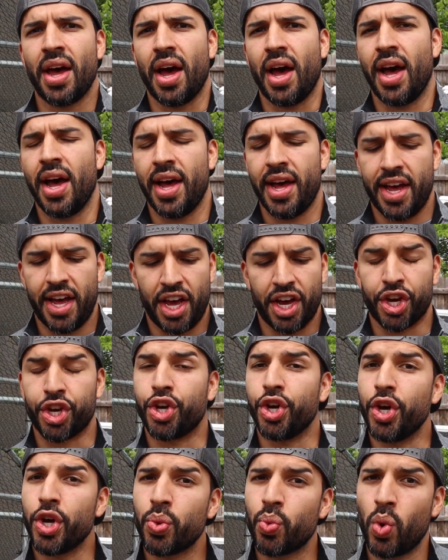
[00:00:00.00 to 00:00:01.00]
a
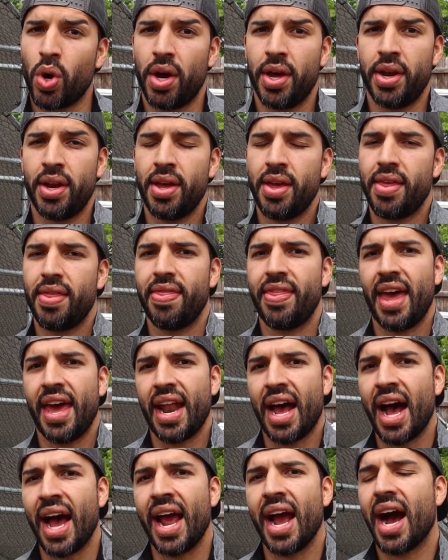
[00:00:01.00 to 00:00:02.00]
good one that
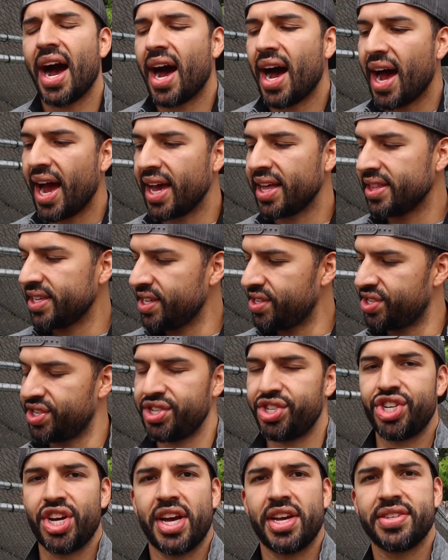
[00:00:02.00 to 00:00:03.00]
I highly
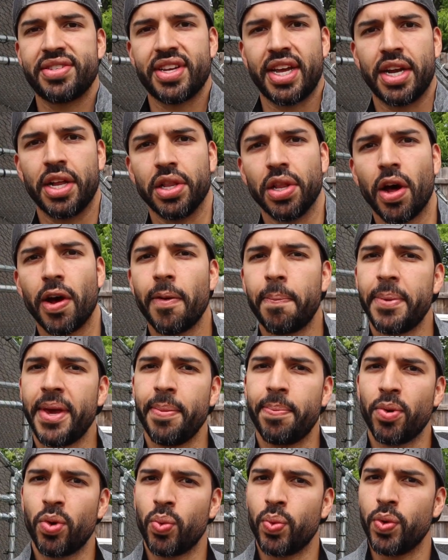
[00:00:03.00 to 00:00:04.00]
suggest, and a lot of
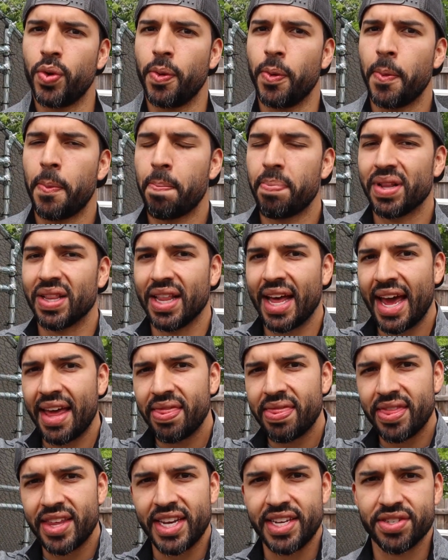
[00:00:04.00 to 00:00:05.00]
people will
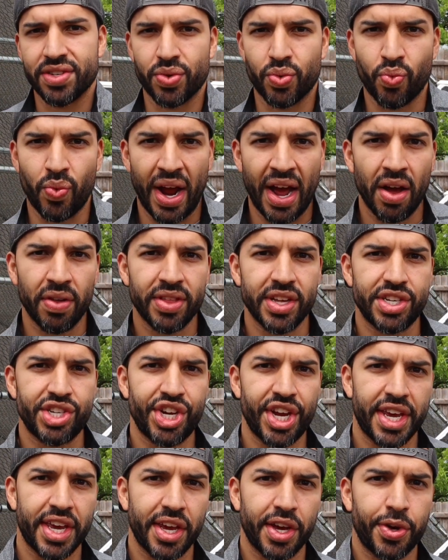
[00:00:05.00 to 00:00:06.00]
plant these around the
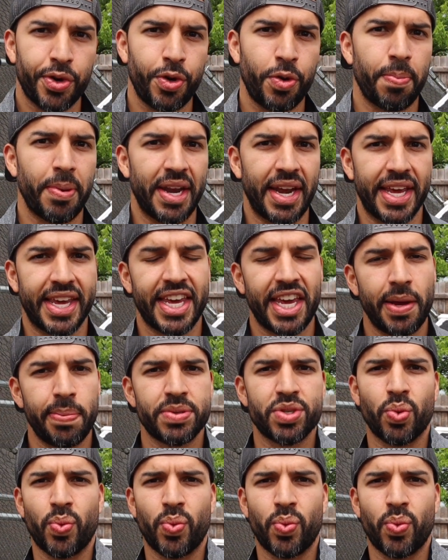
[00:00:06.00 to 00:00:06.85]
chicken coop, and it keeps